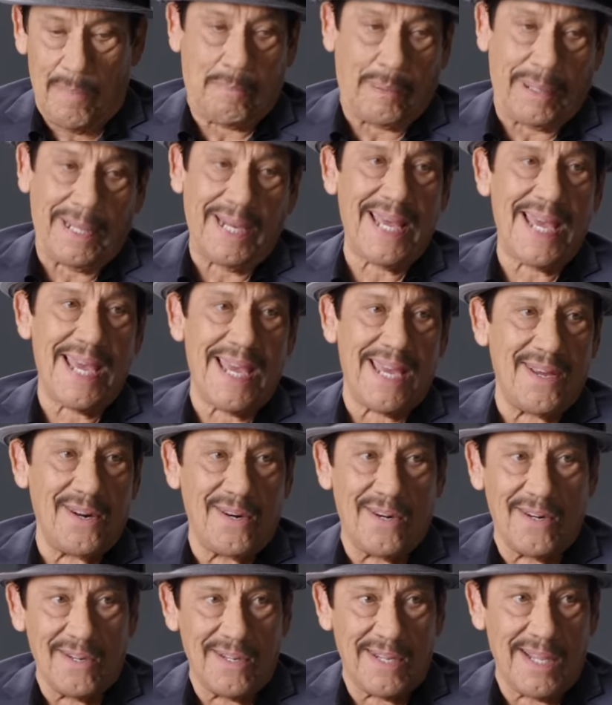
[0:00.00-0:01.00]
a play
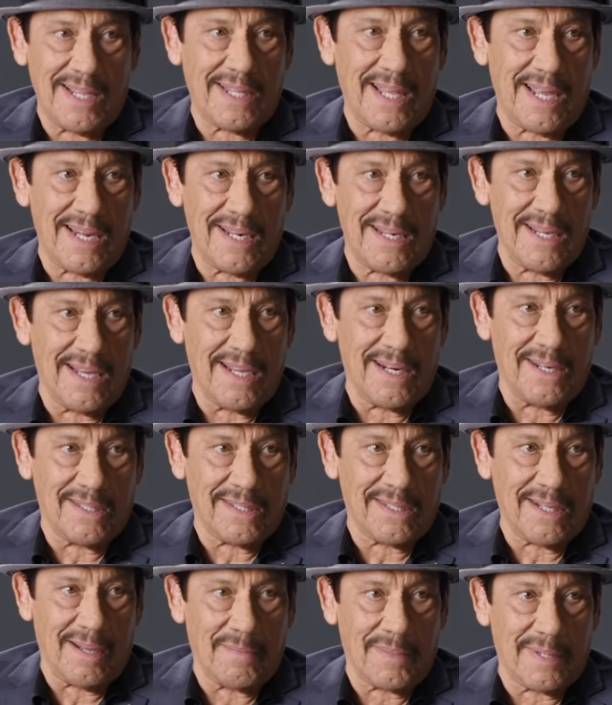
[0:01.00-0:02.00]
or, that they'd done or
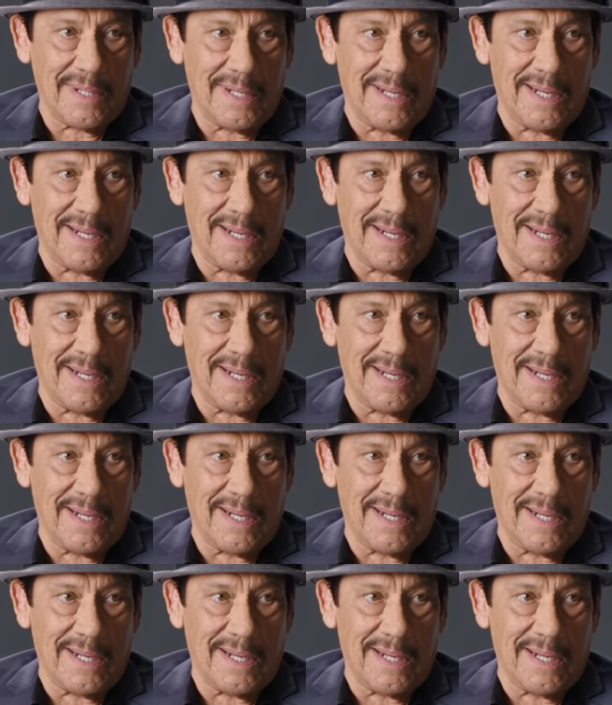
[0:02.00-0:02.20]
something.